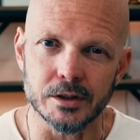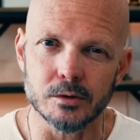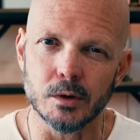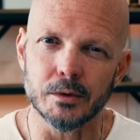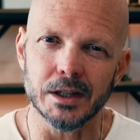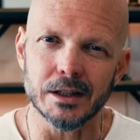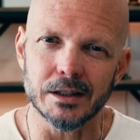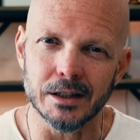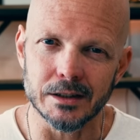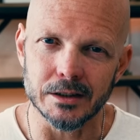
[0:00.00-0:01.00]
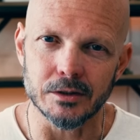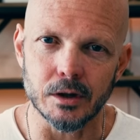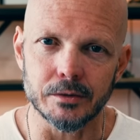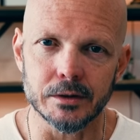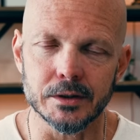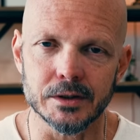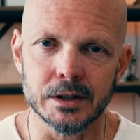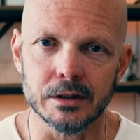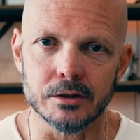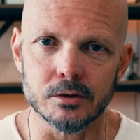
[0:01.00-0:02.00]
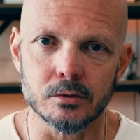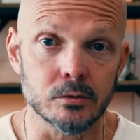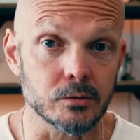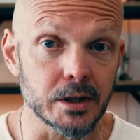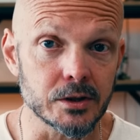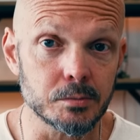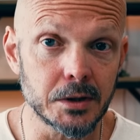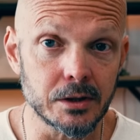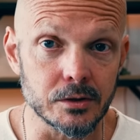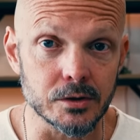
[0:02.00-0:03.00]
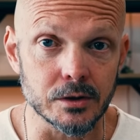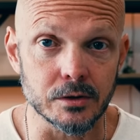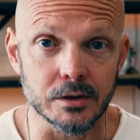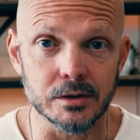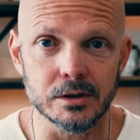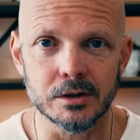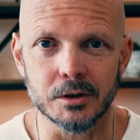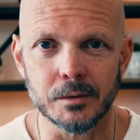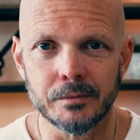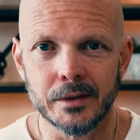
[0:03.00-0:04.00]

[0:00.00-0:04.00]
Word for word: This is why we get addicted to our favorite singers. Great speakers can do this too.